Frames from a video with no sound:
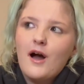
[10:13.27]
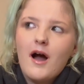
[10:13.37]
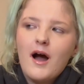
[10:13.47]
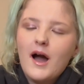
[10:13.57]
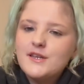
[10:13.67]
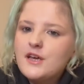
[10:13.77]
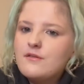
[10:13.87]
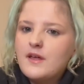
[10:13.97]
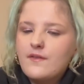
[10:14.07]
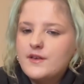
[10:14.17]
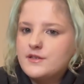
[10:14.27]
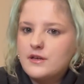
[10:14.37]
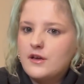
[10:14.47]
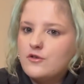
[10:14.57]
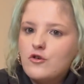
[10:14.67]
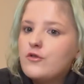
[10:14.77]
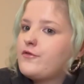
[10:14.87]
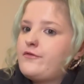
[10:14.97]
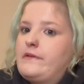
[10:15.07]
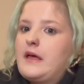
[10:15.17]
I don't think there's
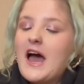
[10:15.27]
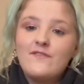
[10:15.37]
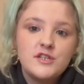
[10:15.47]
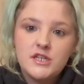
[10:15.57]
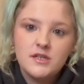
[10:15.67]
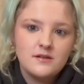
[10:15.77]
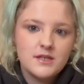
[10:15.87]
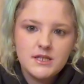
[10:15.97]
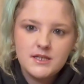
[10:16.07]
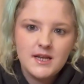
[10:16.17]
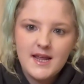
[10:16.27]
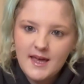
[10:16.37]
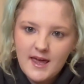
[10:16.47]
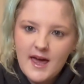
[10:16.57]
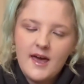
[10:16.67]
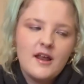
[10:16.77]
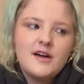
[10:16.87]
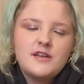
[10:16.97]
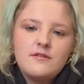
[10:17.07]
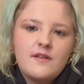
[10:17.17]
enough evidence to link it, and
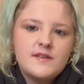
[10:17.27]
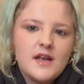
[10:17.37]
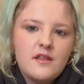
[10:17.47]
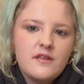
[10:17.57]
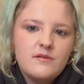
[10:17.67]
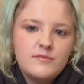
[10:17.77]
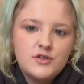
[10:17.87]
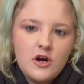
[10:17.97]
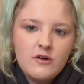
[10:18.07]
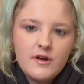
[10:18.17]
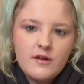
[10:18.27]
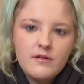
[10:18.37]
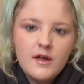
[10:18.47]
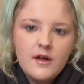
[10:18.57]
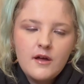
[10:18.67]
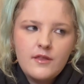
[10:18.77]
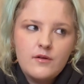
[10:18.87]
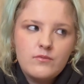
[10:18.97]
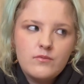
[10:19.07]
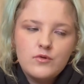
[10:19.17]
I don't think there's anything in Mounjaro
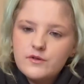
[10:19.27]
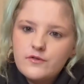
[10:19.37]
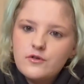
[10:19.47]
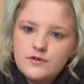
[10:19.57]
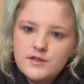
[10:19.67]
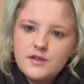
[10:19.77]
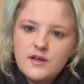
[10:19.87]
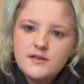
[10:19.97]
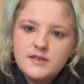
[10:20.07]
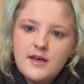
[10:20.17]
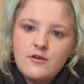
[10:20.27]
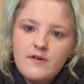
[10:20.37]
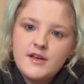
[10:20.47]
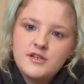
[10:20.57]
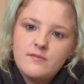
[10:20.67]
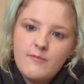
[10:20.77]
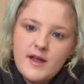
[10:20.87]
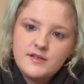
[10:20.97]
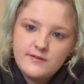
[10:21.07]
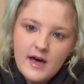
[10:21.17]
that would have caused a deterioration in my
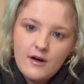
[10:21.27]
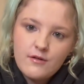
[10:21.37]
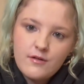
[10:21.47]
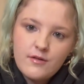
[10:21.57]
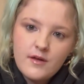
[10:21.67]
mental health.